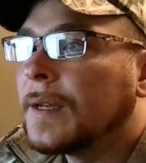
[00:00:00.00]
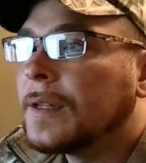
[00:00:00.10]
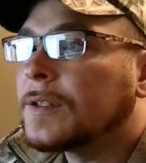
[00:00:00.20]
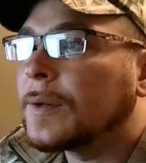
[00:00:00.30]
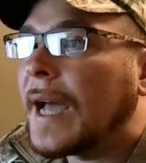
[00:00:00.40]

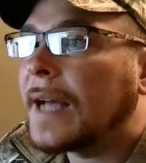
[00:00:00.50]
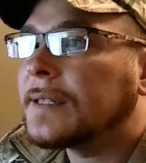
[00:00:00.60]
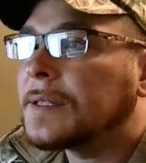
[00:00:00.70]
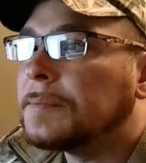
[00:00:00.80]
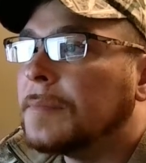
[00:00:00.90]
So guys,
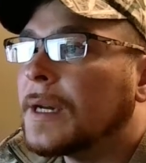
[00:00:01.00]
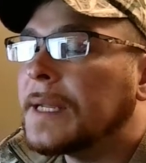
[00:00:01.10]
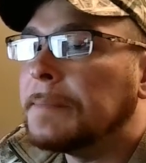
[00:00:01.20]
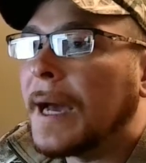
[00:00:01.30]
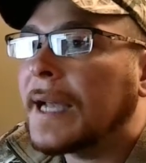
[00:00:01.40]
it's money
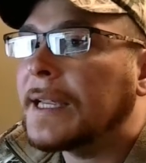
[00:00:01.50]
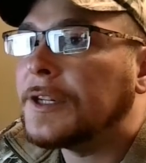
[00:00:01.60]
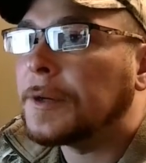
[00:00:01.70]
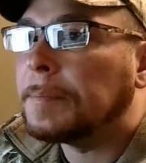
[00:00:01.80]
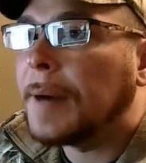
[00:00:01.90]
back in
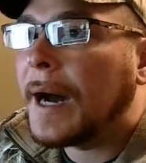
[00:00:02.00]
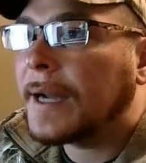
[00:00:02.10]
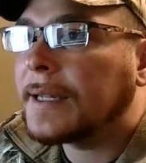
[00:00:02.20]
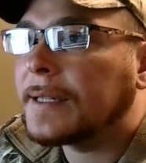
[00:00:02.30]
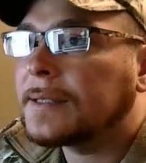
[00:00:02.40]
your
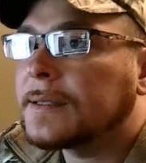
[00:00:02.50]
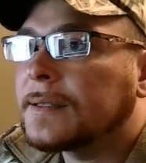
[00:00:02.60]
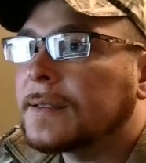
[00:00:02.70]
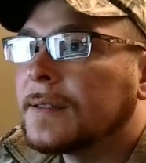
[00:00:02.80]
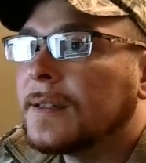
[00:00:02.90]

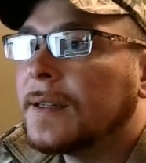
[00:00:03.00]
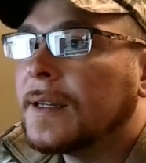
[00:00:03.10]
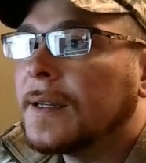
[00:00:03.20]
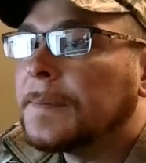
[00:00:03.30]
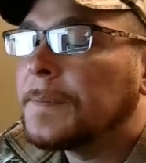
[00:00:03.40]
pockets.
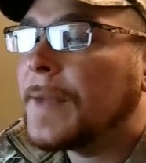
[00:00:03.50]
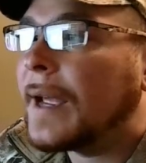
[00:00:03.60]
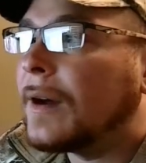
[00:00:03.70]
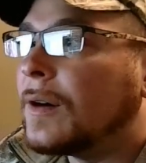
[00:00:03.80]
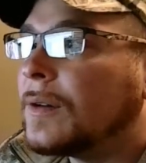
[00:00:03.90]

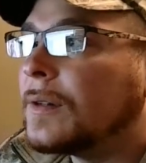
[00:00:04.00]
Now,